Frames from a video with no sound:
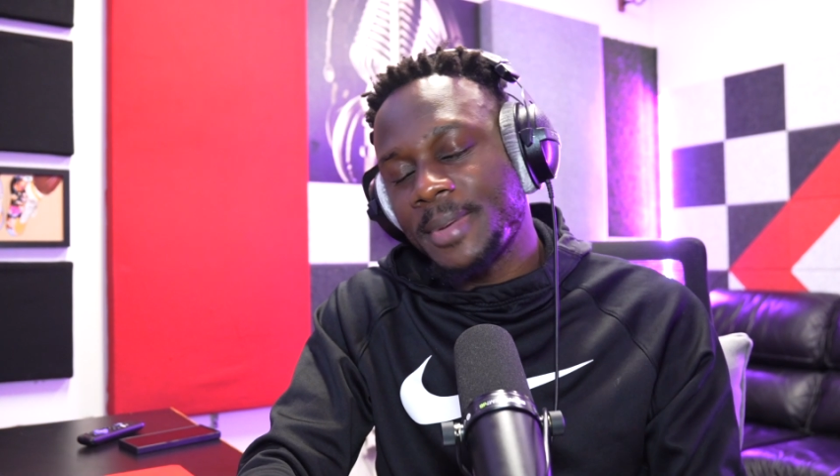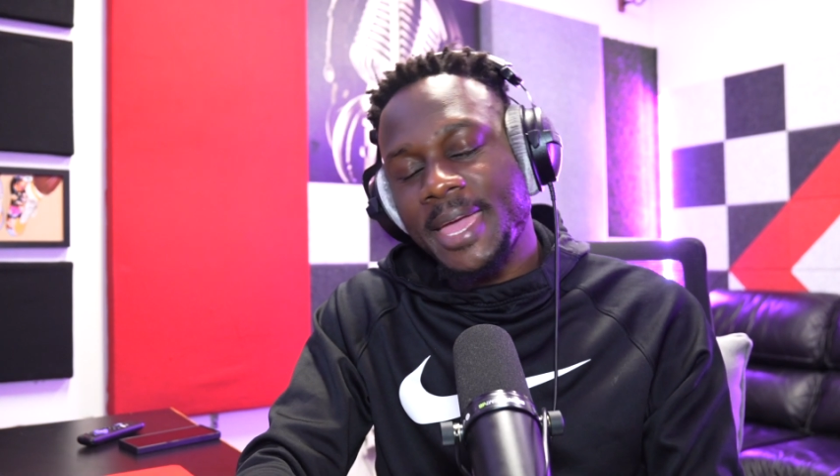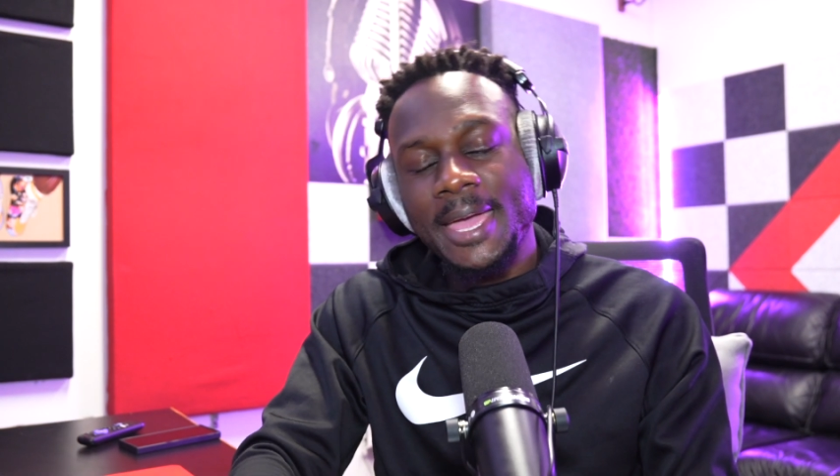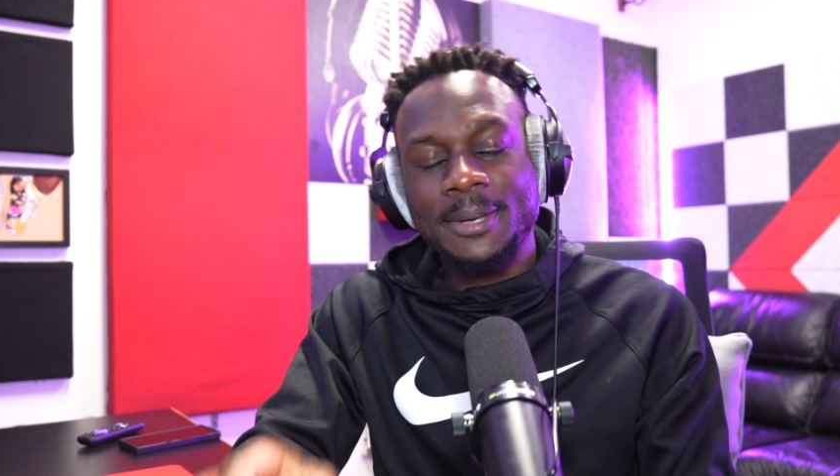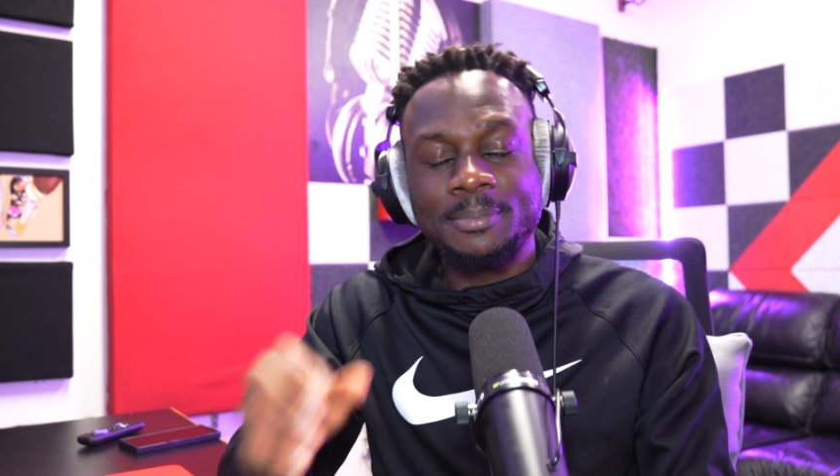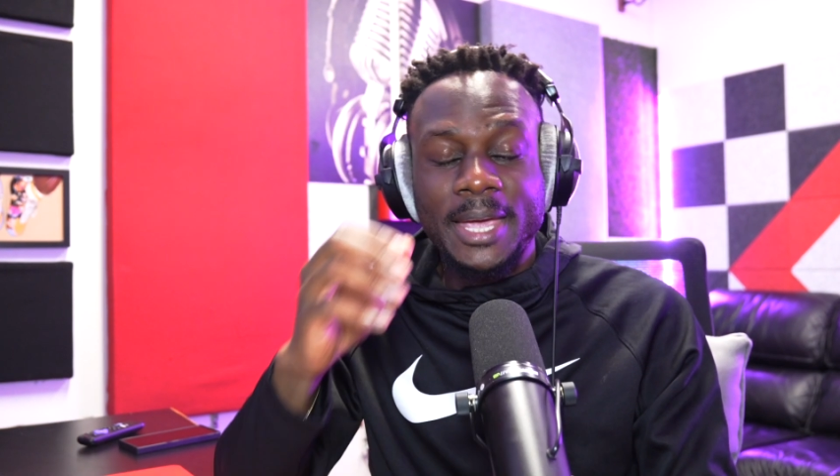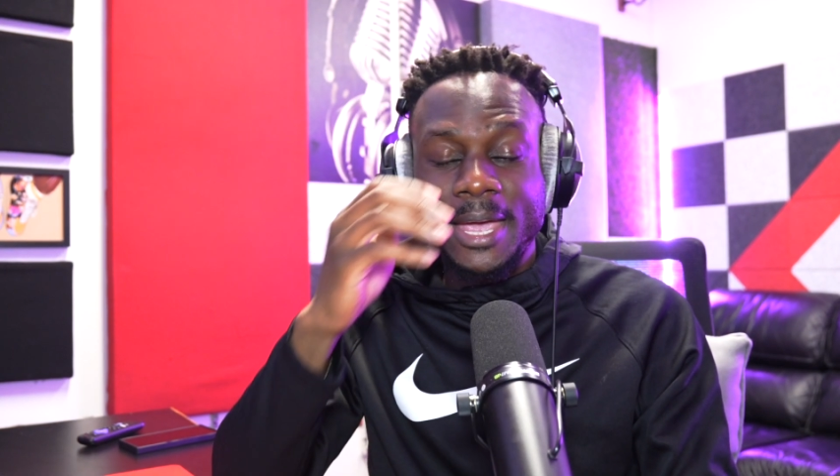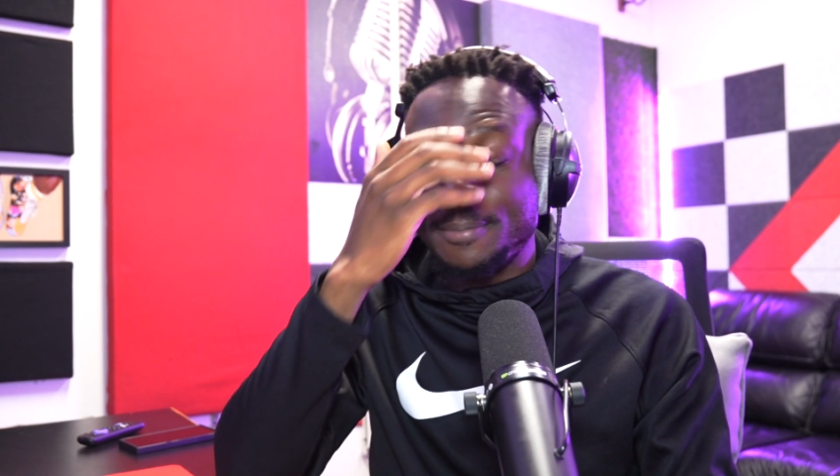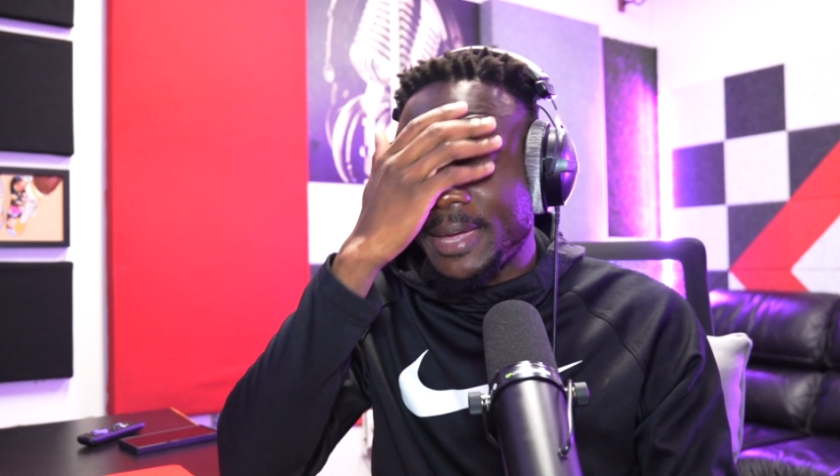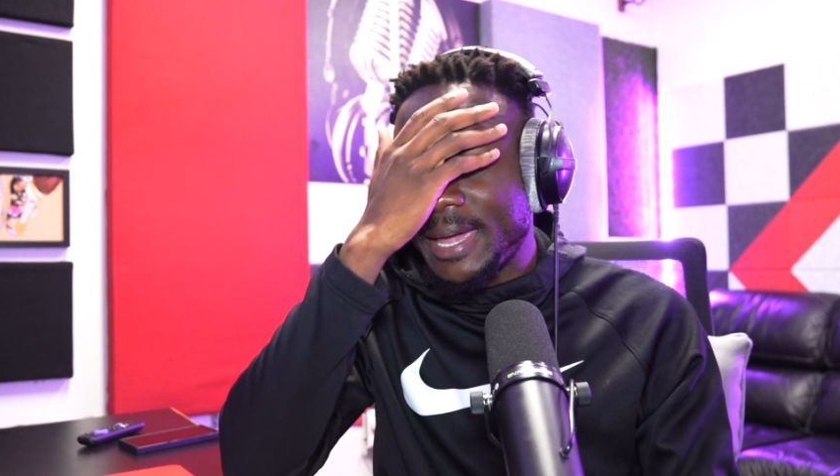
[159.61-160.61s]
man,
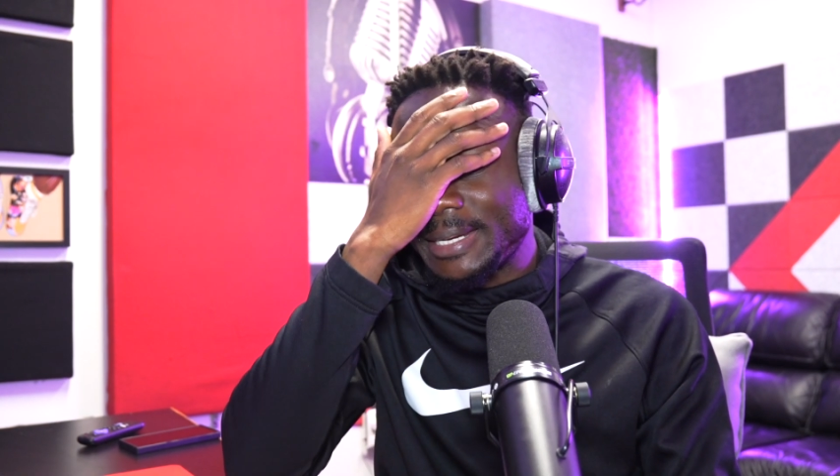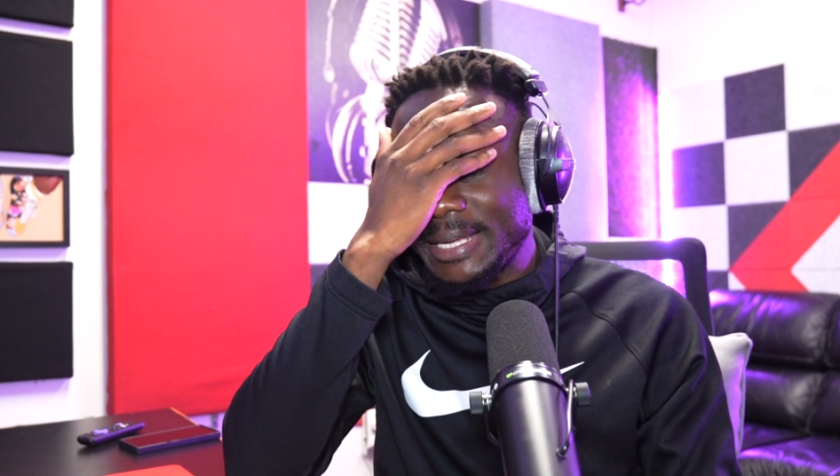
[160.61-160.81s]
man, man.